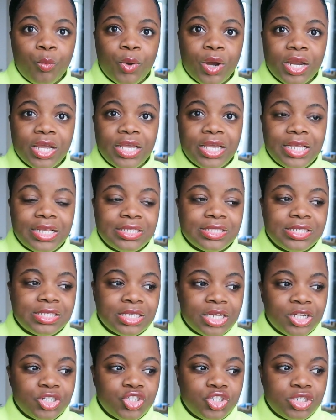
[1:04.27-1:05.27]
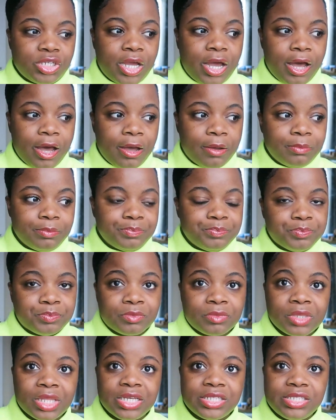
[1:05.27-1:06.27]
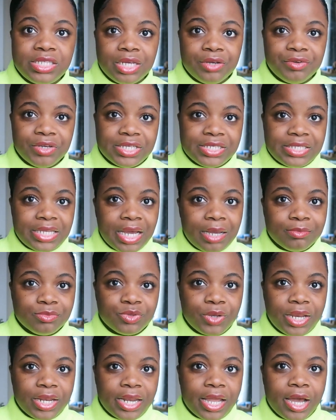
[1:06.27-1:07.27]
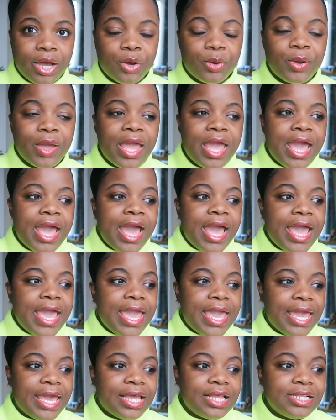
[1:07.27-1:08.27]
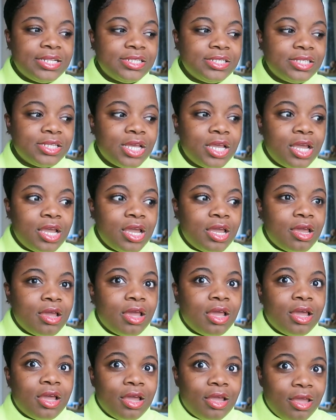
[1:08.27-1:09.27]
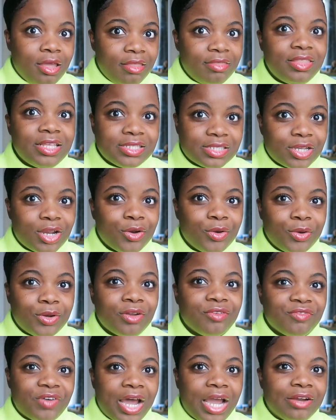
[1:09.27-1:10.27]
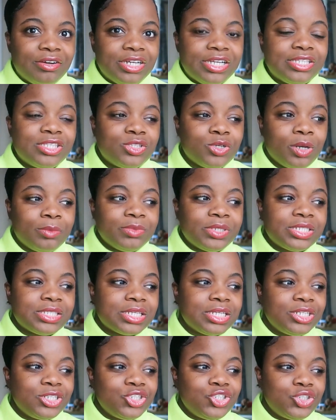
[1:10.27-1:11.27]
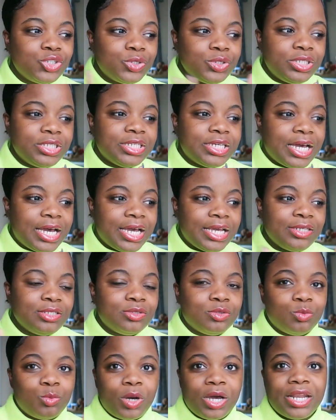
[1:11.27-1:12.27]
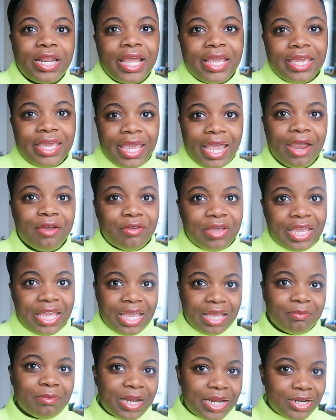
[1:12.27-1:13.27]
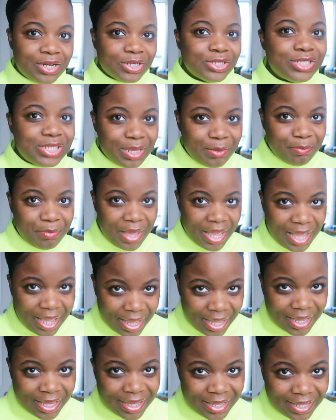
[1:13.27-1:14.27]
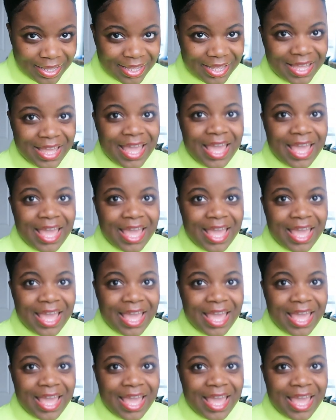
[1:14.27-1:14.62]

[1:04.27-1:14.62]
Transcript: we're in such serious times right now and this coronavirus. So I'm just gonna show you guys what I carry in my nursing bag,